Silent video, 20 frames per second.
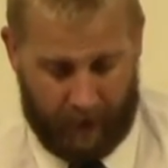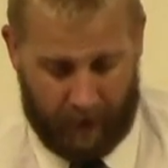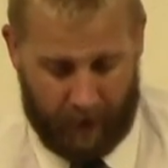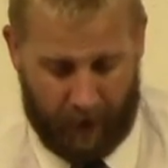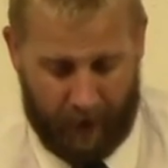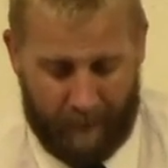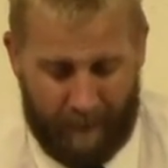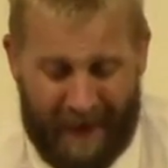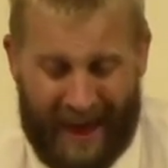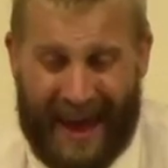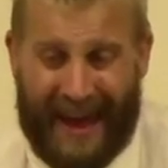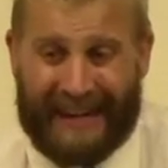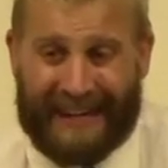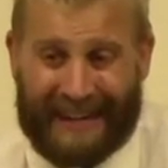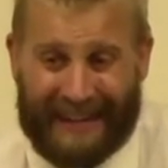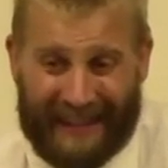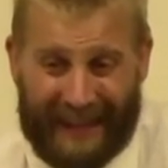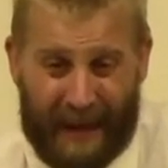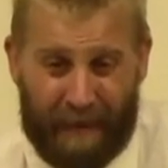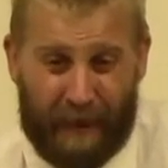A man
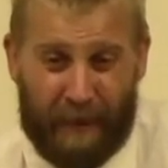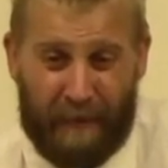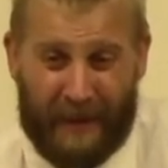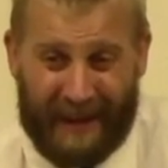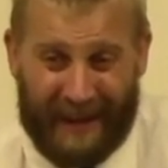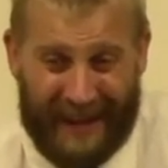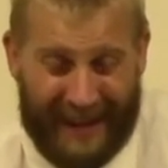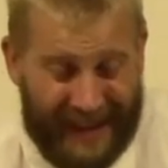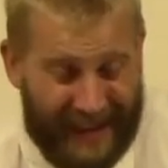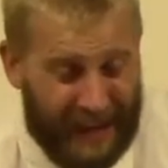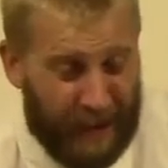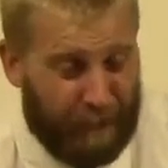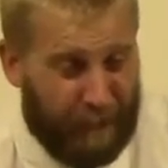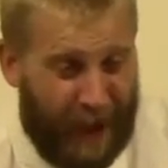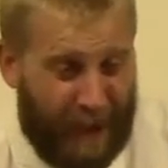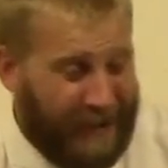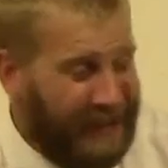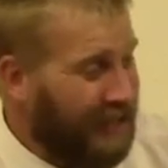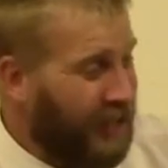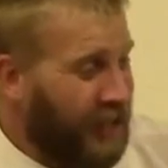claiming to be an independent,
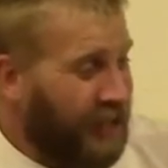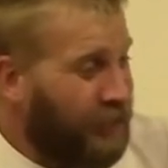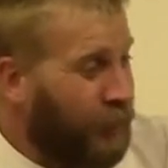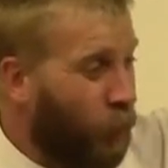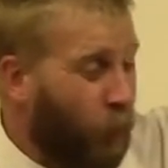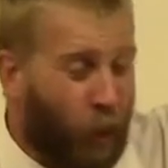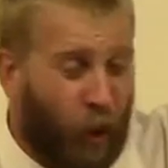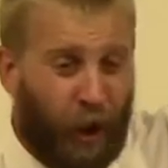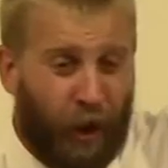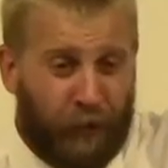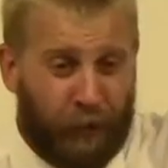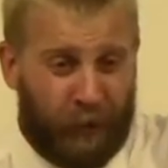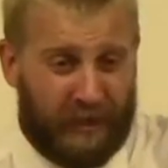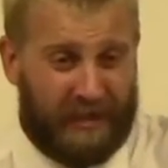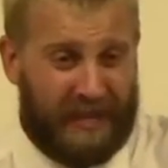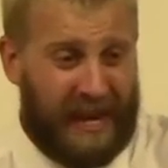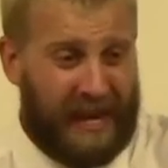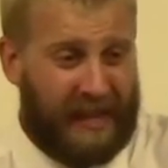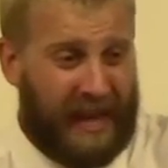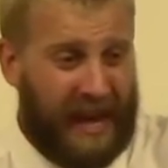I mean, look, the world will
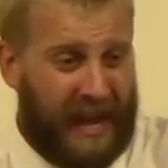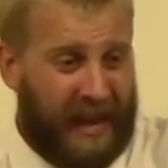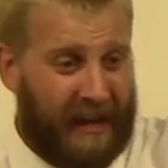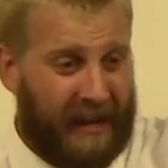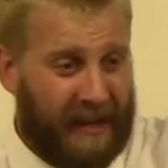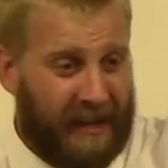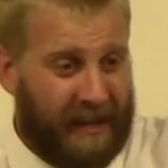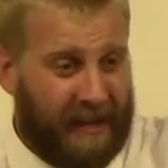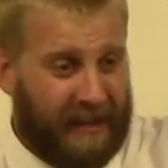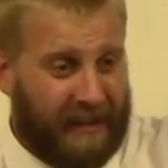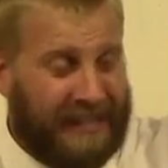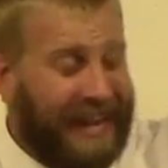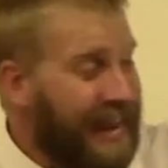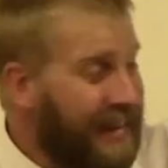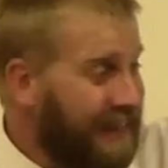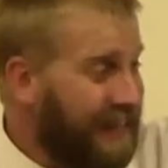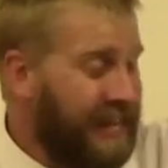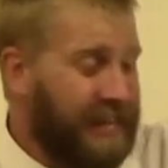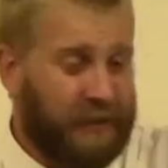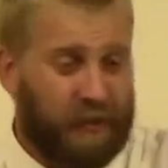say that. The
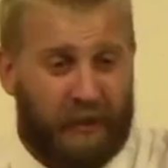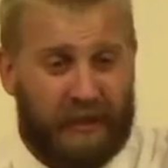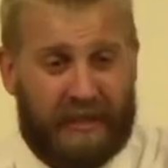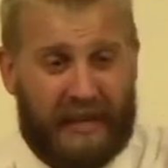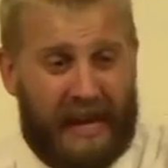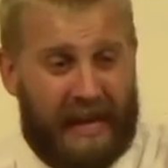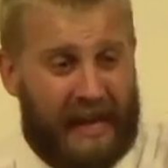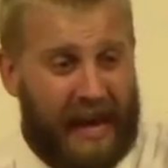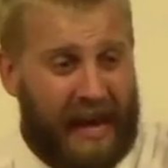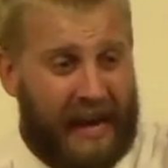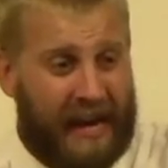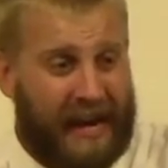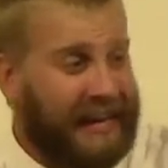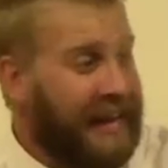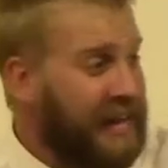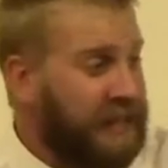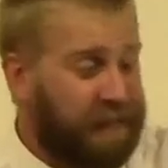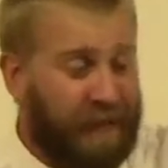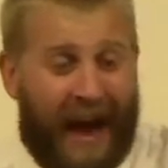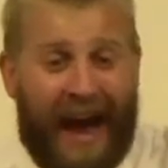atheists will say that, and
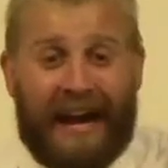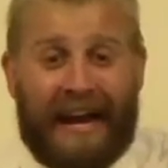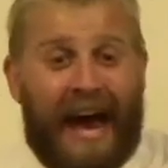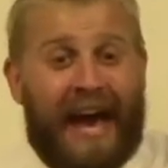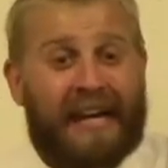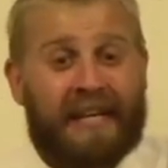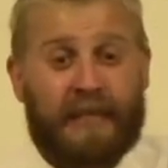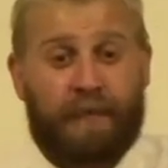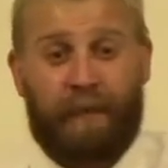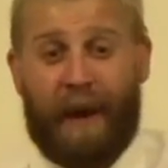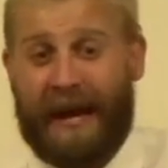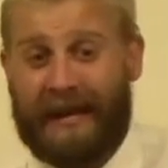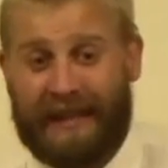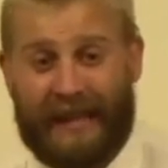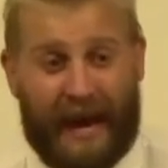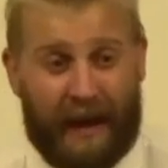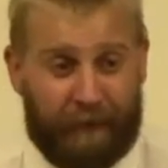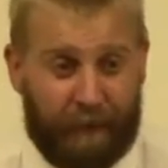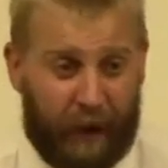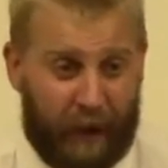that's fine. I expect
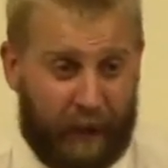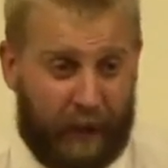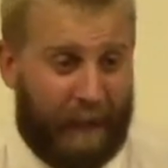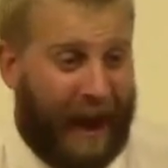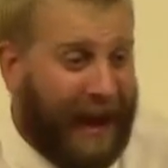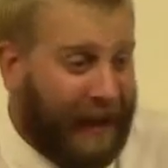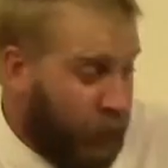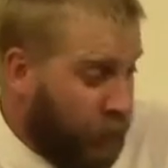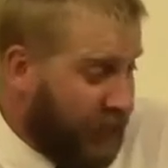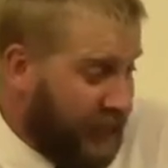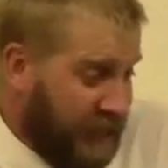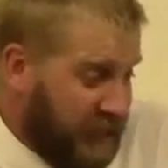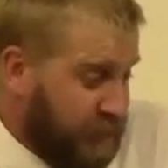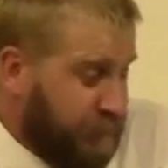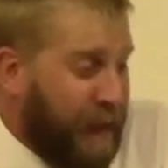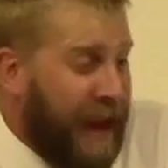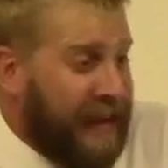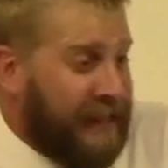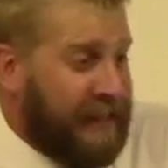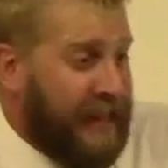that from them. I don't
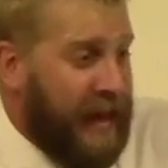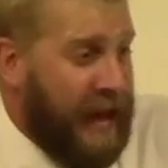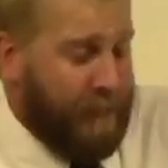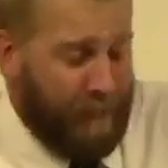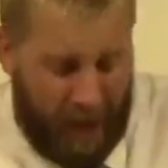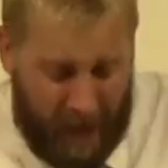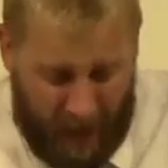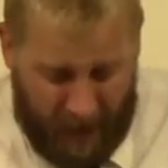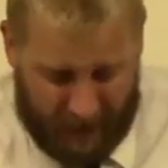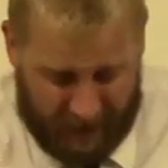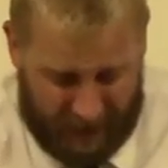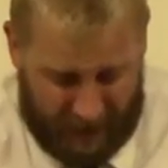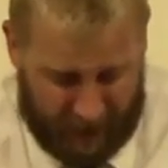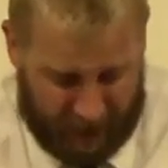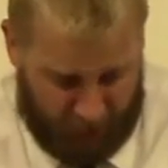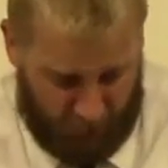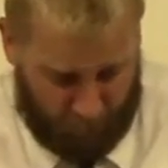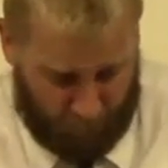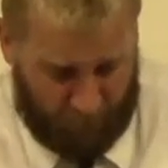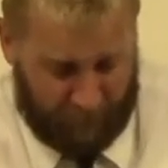expect them to,
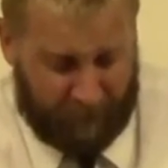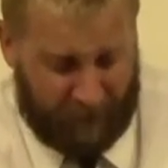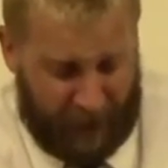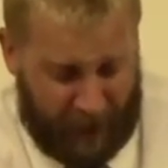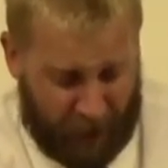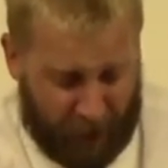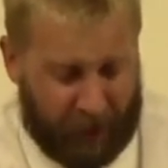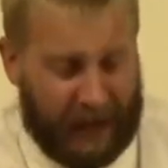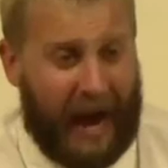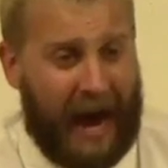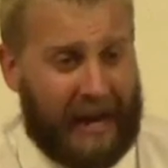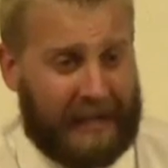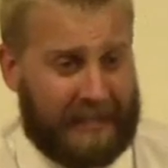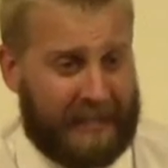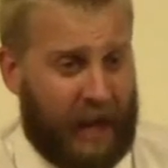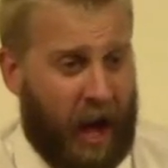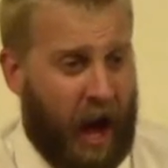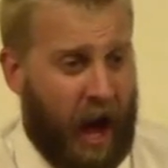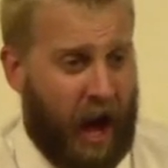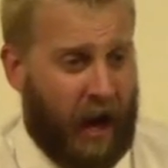to revere God's
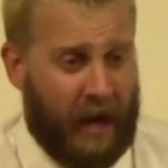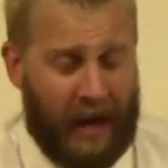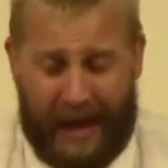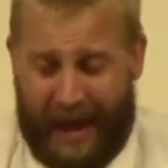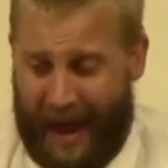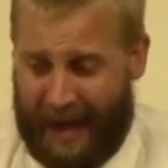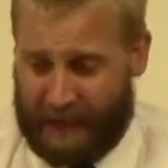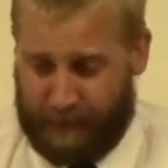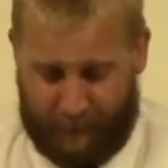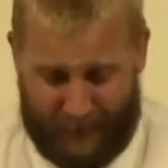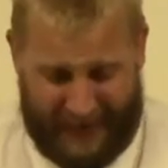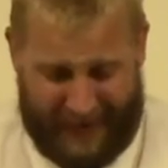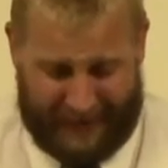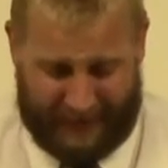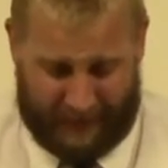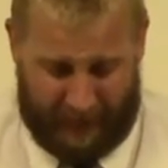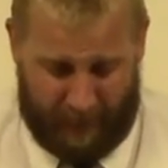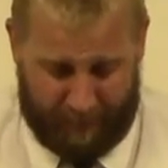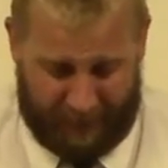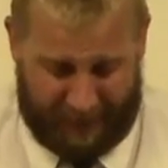law as being
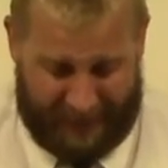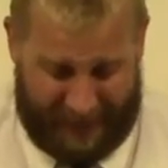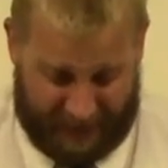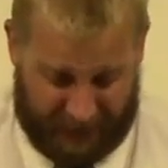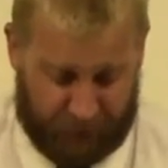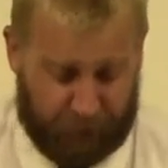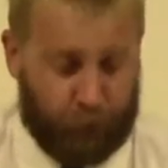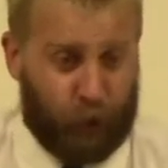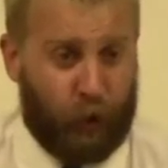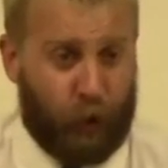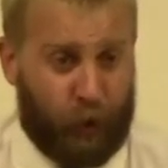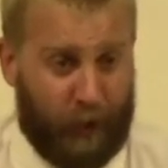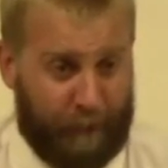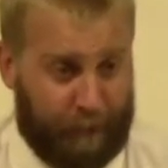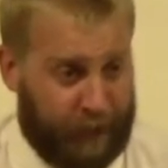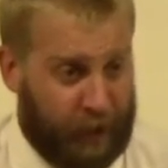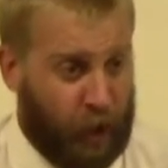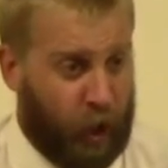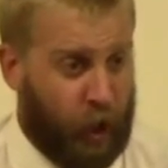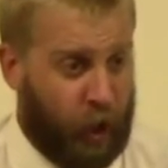something that's true and
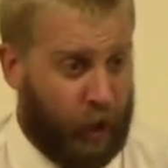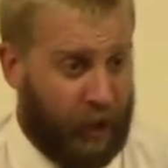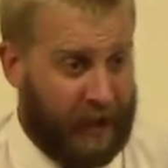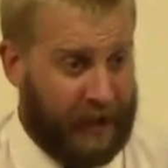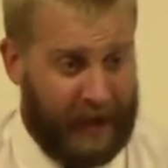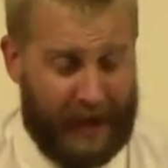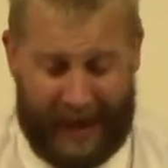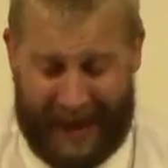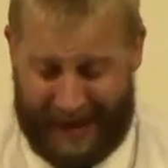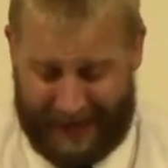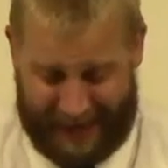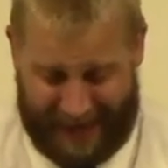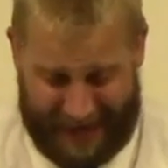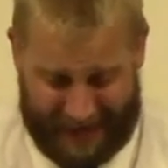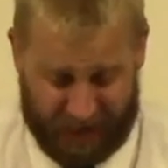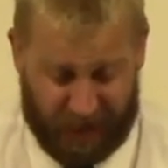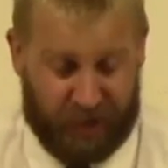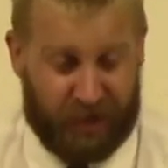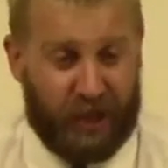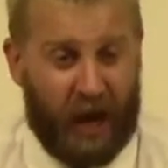pure and, and,
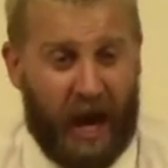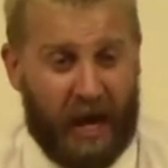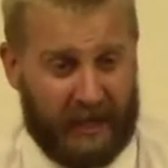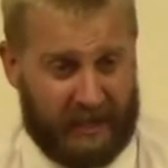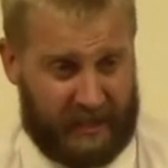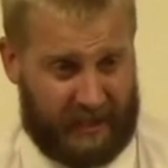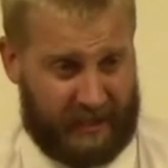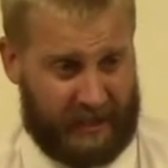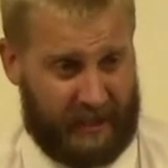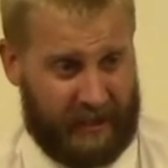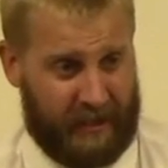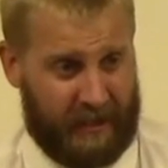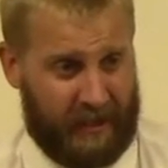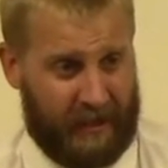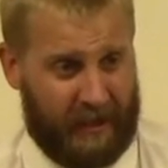and just.